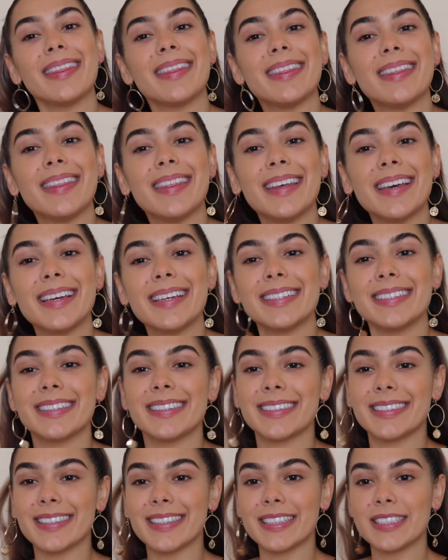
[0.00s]

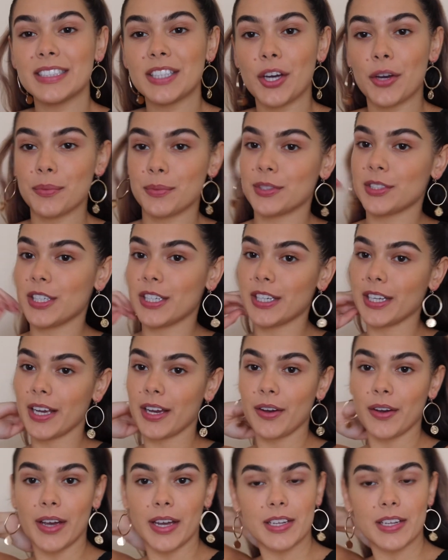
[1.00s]
this is how I'm starting out.